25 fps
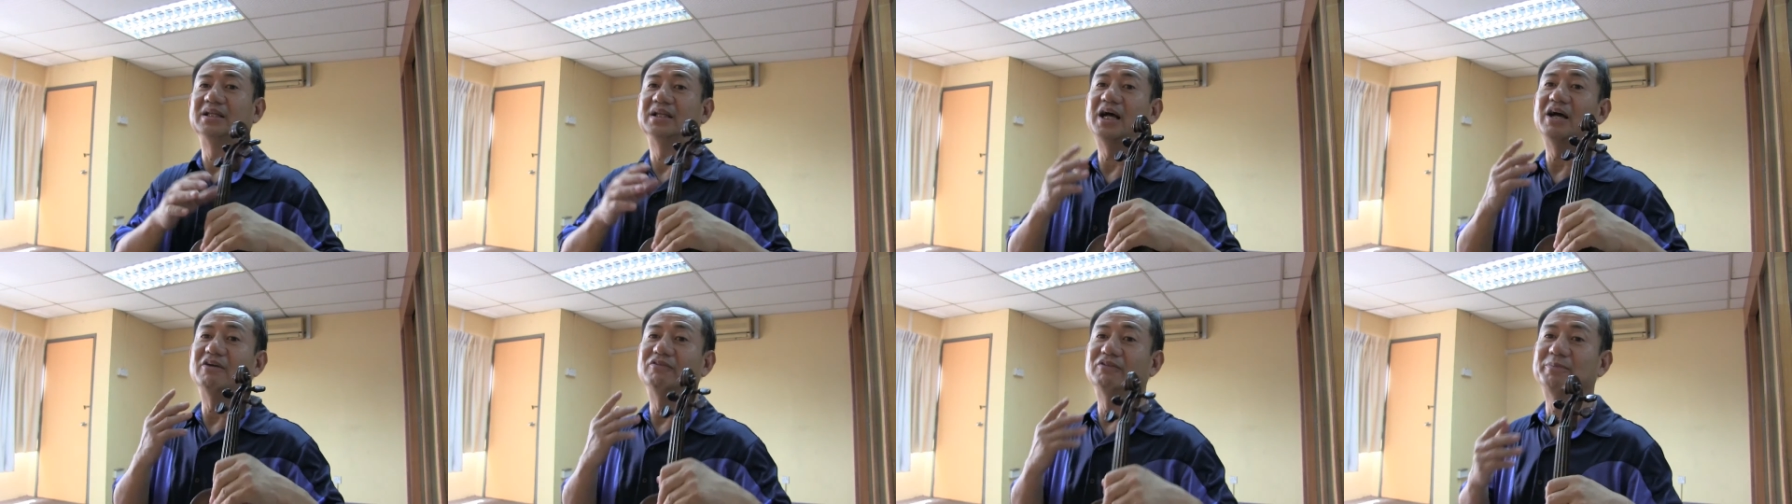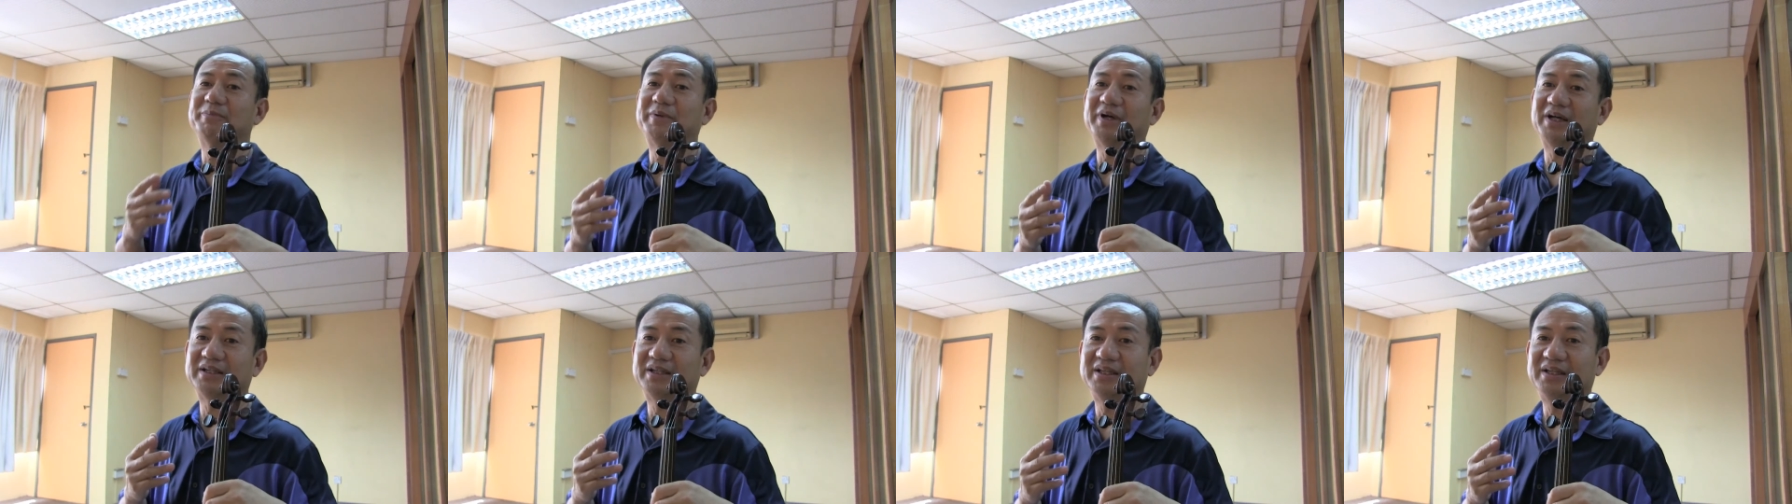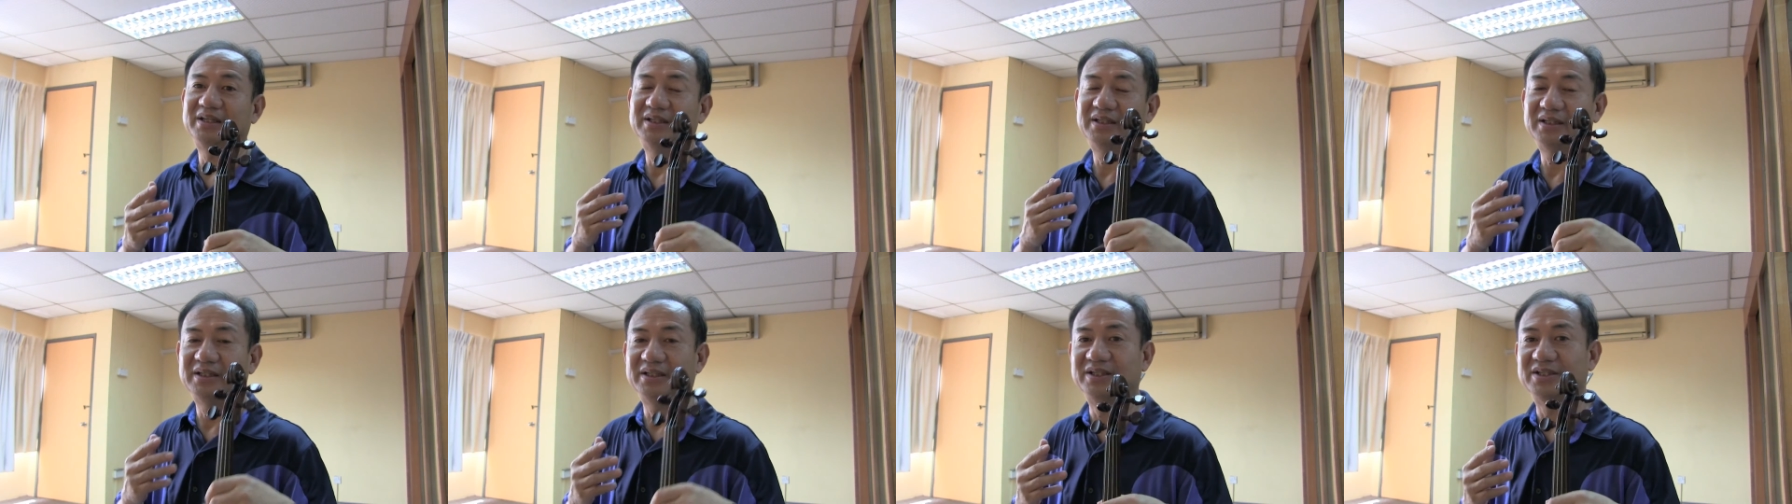Our
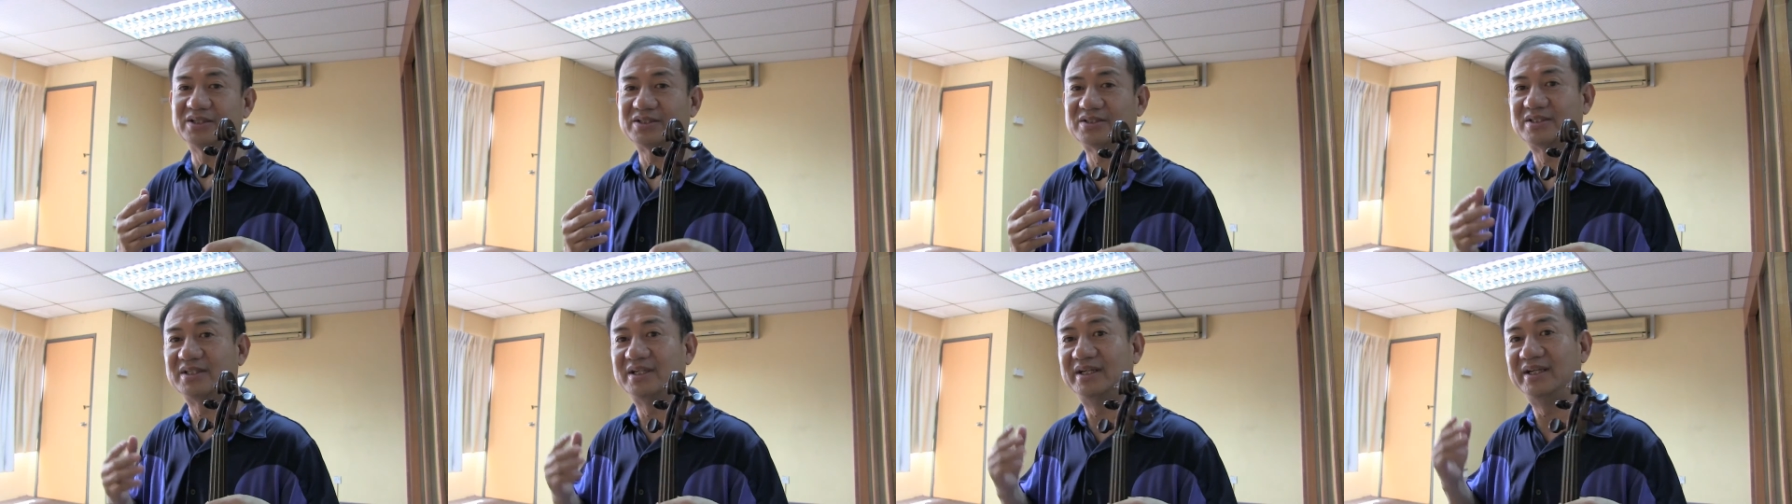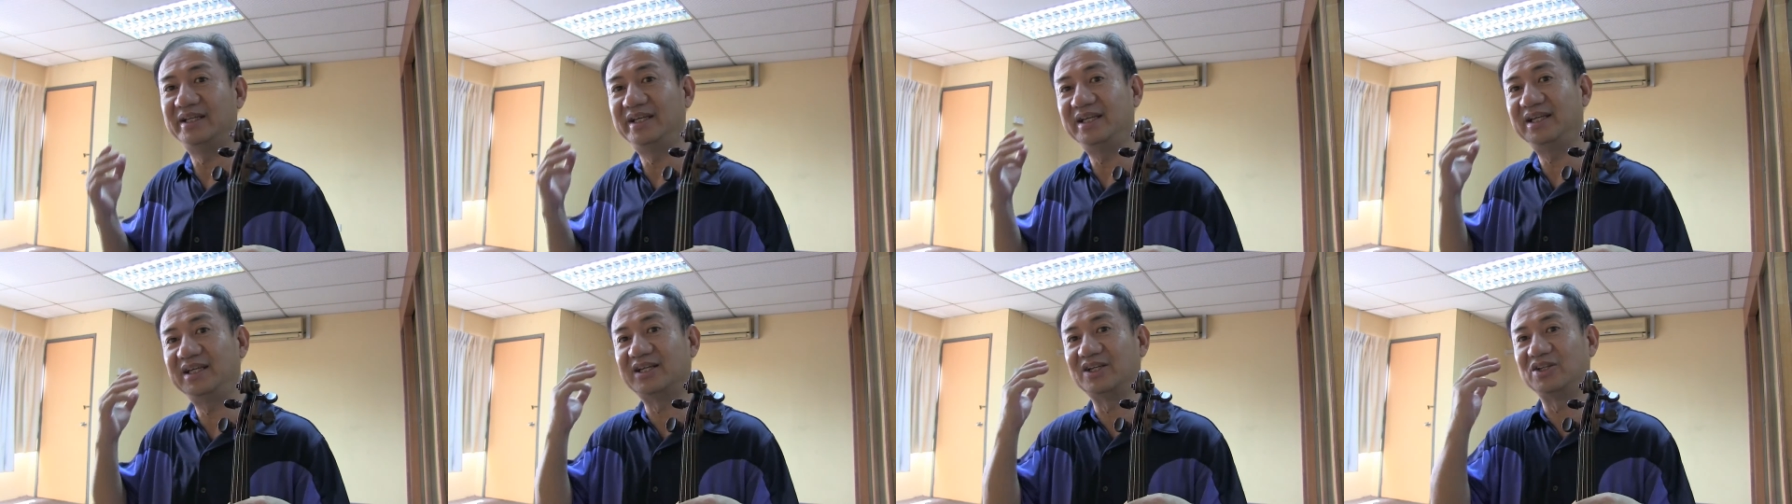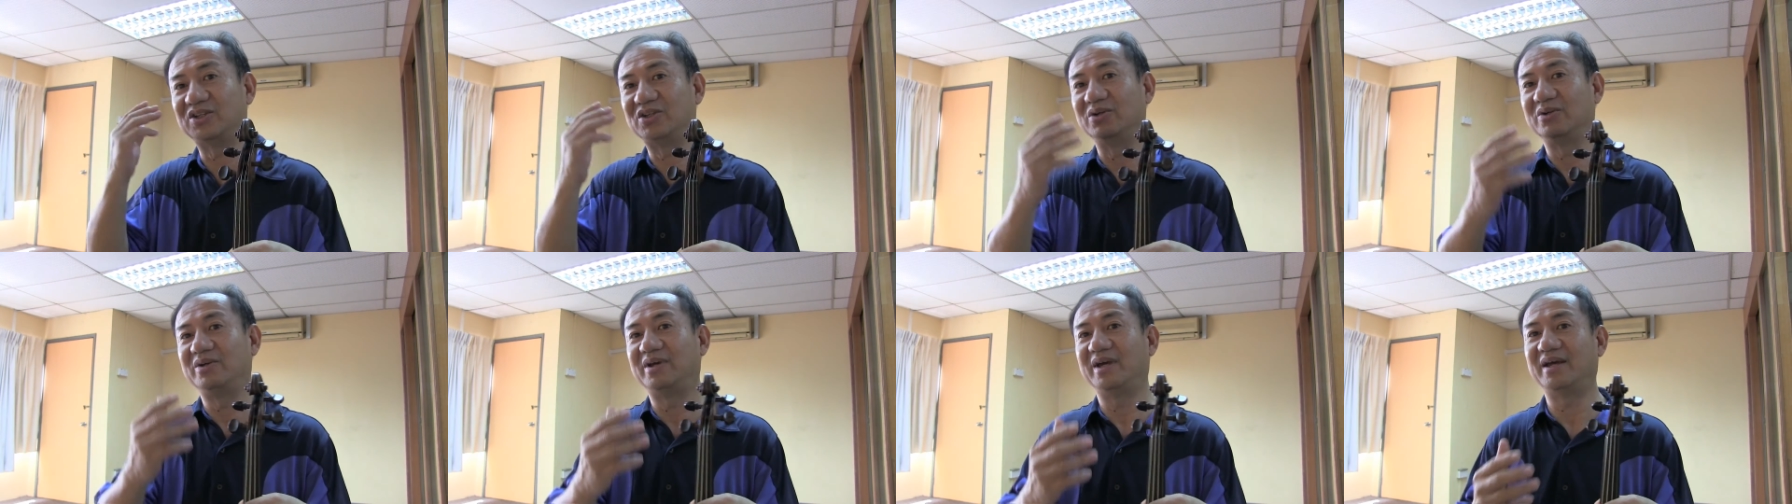body is linked
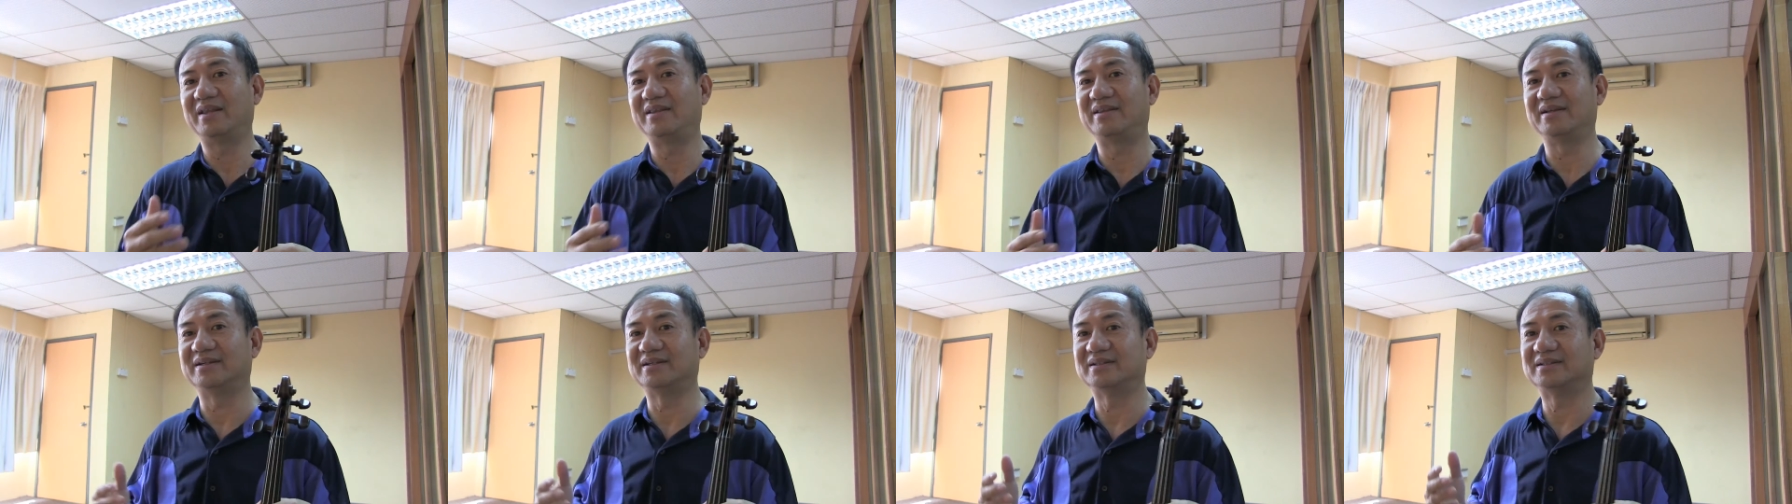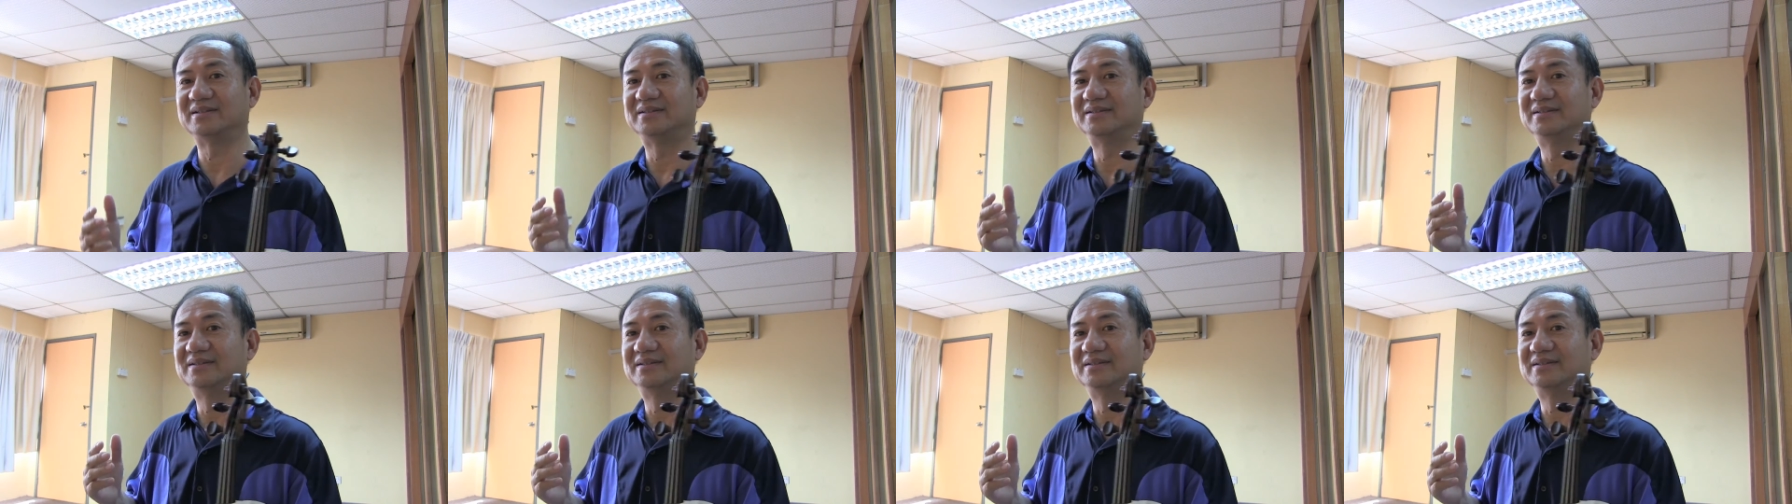together.